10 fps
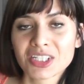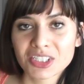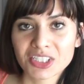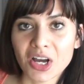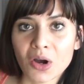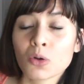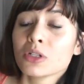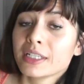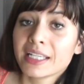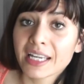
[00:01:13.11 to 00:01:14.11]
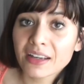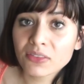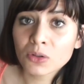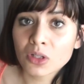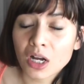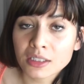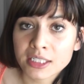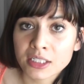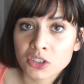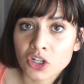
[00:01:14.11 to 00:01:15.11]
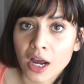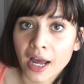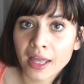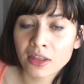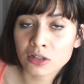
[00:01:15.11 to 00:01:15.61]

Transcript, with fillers: So give oolong tea a try.